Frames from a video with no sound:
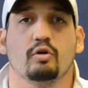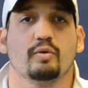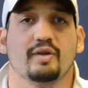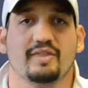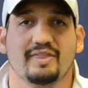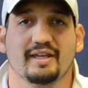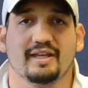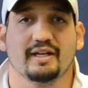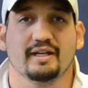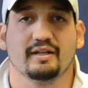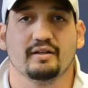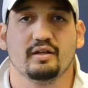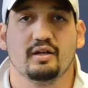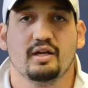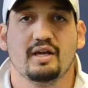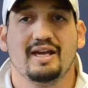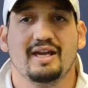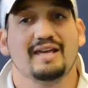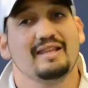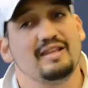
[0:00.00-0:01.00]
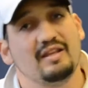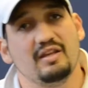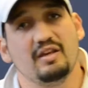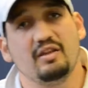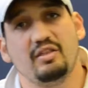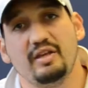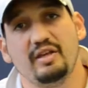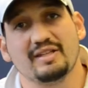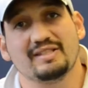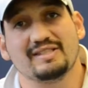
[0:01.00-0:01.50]
within it. And then the other
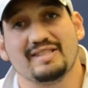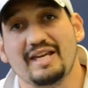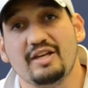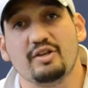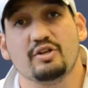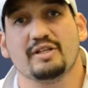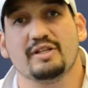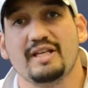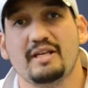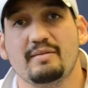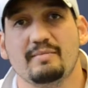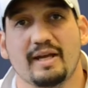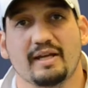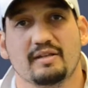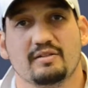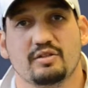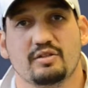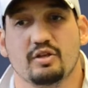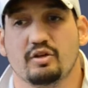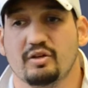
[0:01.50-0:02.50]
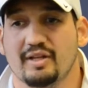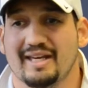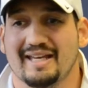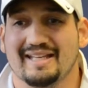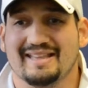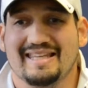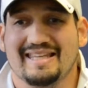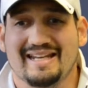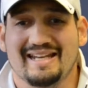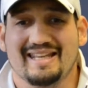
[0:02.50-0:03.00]
thing is thank your teammates. At
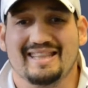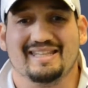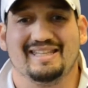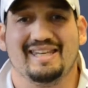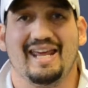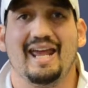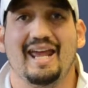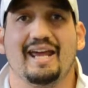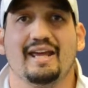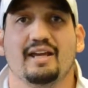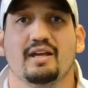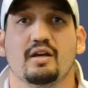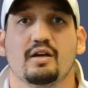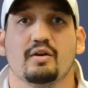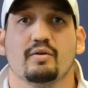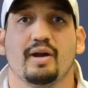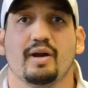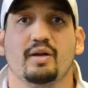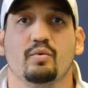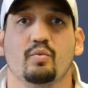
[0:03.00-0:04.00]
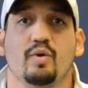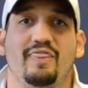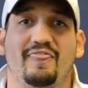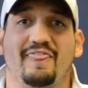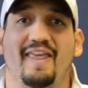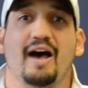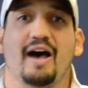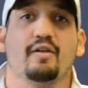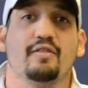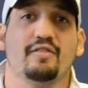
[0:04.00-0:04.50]
the end of the day, right?
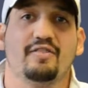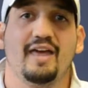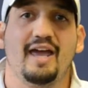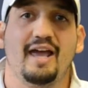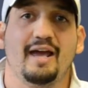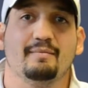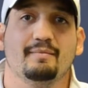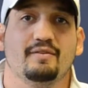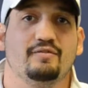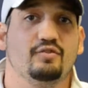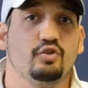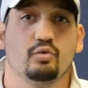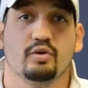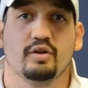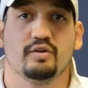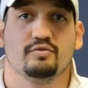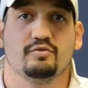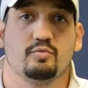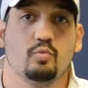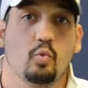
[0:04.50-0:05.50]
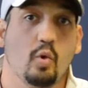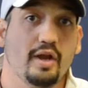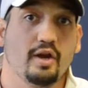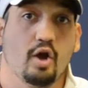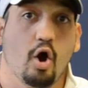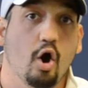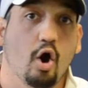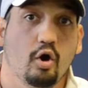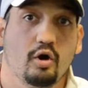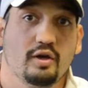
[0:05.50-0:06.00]
Without them, if you would have went
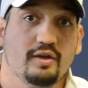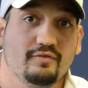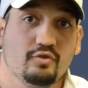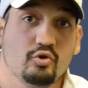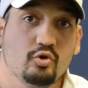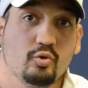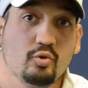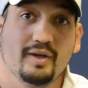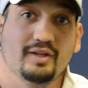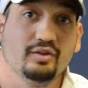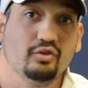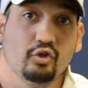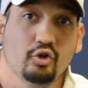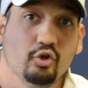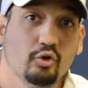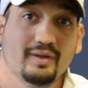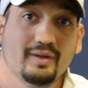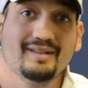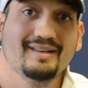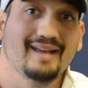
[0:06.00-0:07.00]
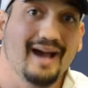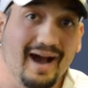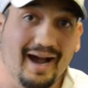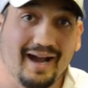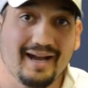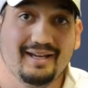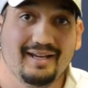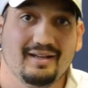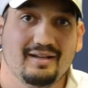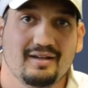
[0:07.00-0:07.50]

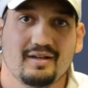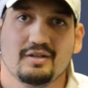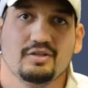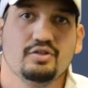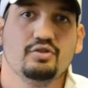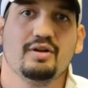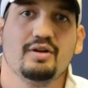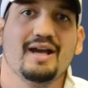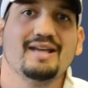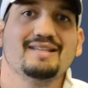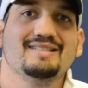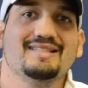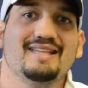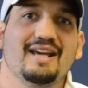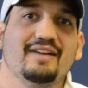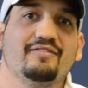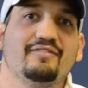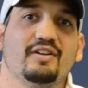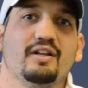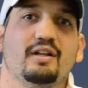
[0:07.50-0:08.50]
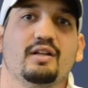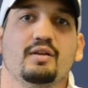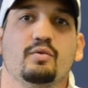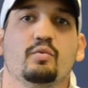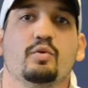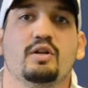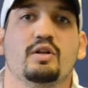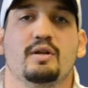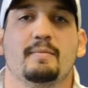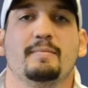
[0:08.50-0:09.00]
2-9, you guys definitely
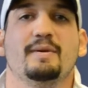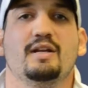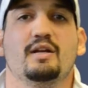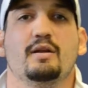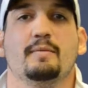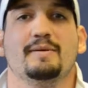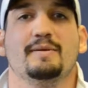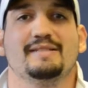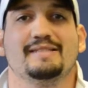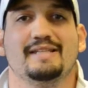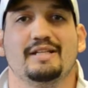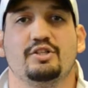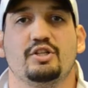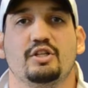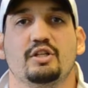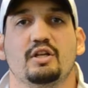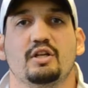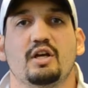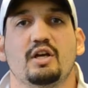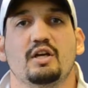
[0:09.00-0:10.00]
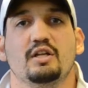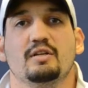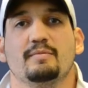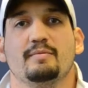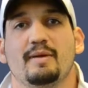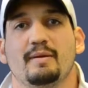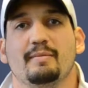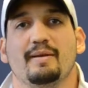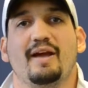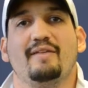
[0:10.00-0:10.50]
wouldn't have been in a position to be
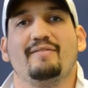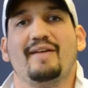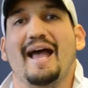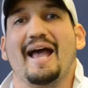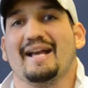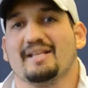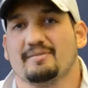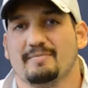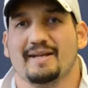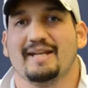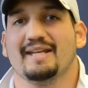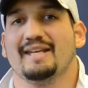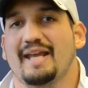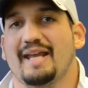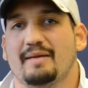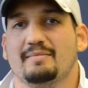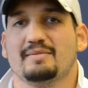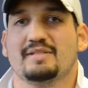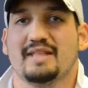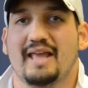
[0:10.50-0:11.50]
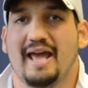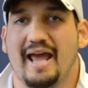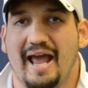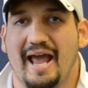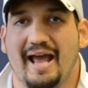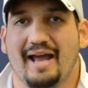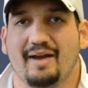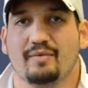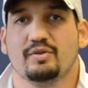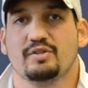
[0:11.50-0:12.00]
able to have as many names in the
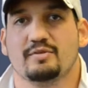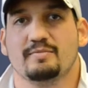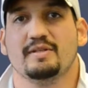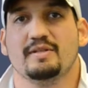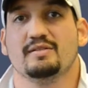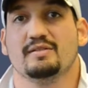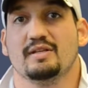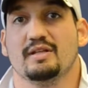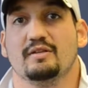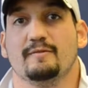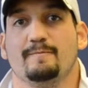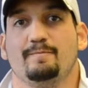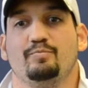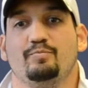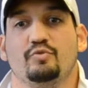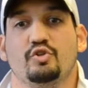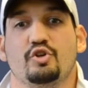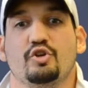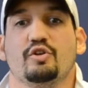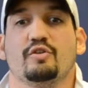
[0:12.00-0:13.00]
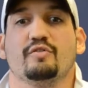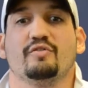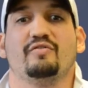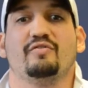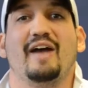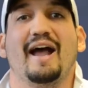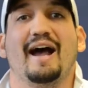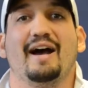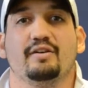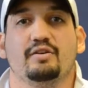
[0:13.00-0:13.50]
hat, which means that your
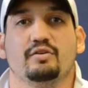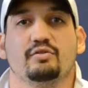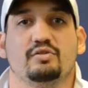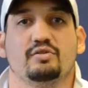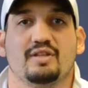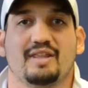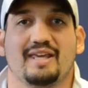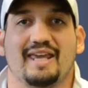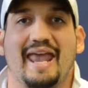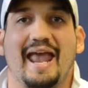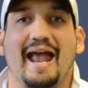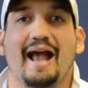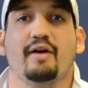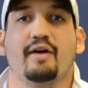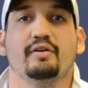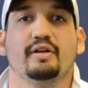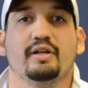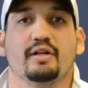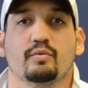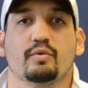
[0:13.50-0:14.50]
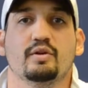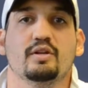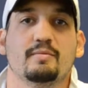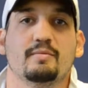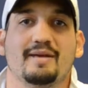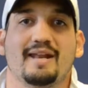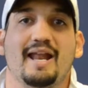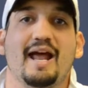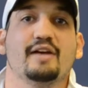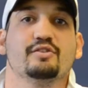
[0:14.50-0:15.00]
value to the county wouldn't
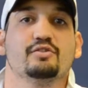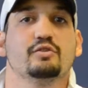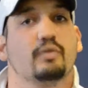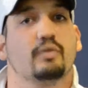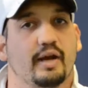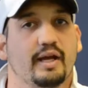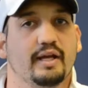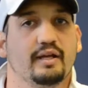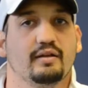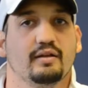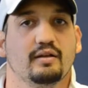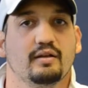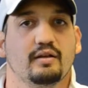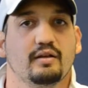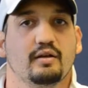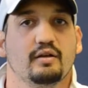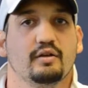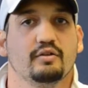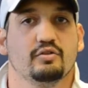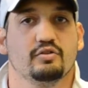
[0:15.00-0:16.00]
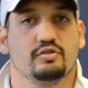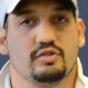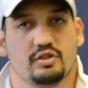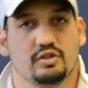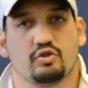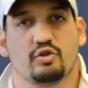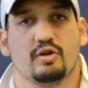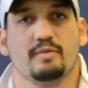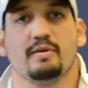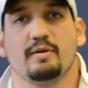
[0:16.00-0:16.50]
have been as great. So it's
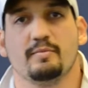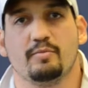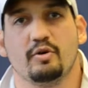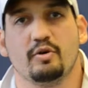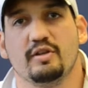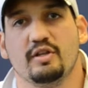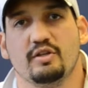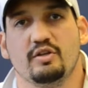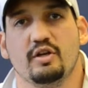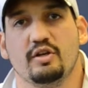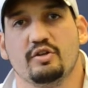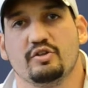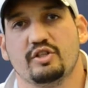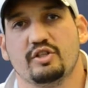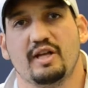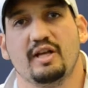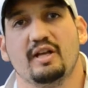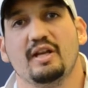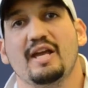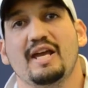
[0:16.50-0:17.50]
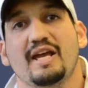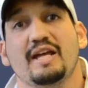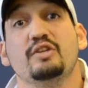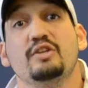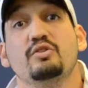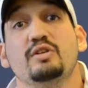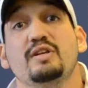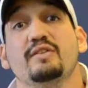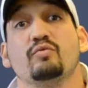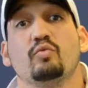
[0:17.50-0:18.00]
extremely important that you understand and you
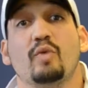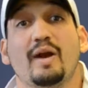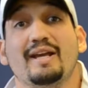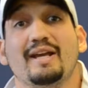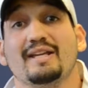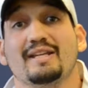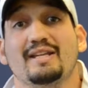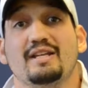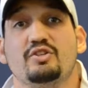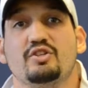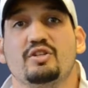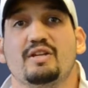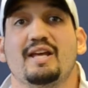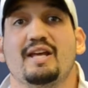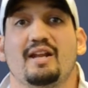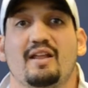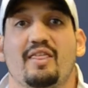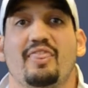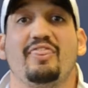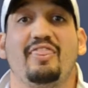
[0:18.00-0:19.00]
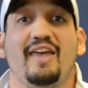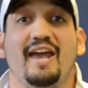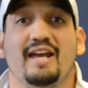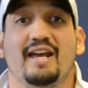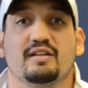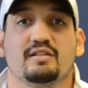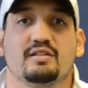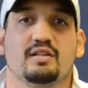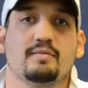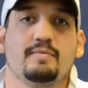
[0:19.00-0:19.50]
give recognition and a
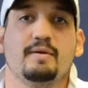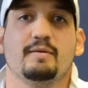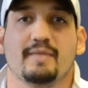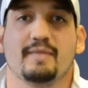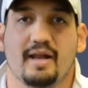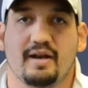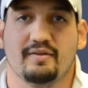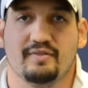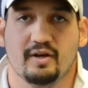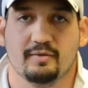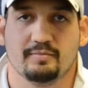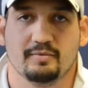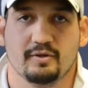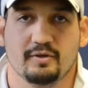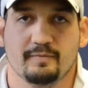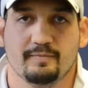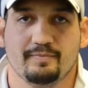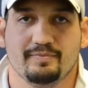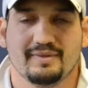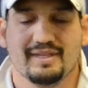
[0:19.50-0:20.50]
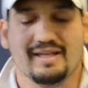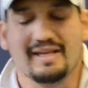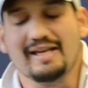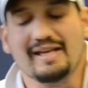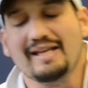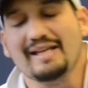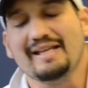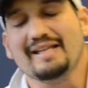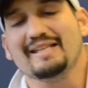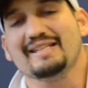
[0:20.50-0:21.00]
thanks to the people that have helped you.
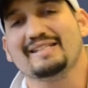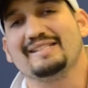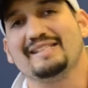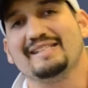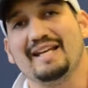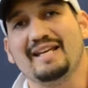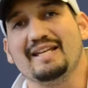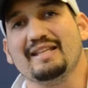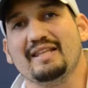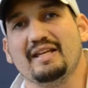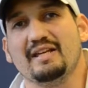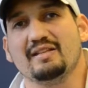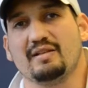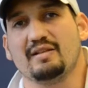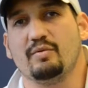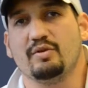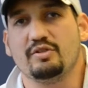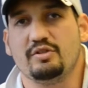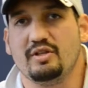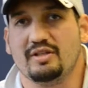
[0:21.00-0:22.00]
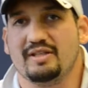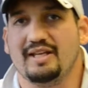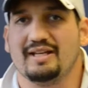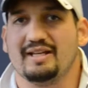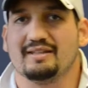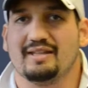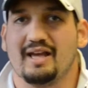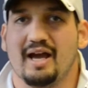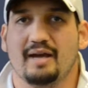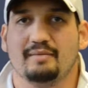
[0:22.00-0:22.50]
The second thing is I want you to take a
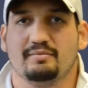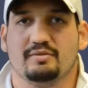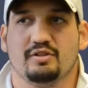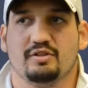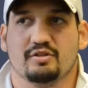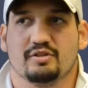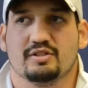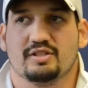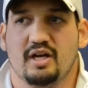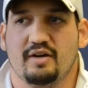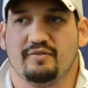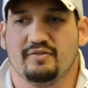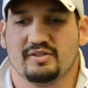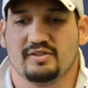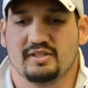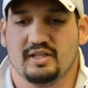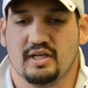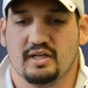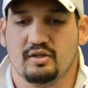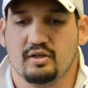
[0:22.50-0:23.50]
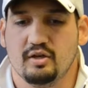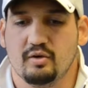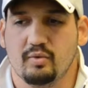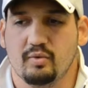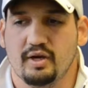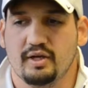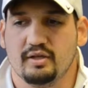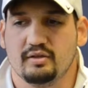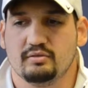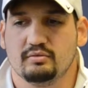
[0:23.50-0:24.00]
time to yourself and say, you know
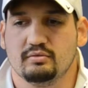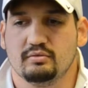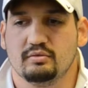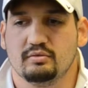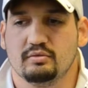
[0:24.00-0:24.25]
what?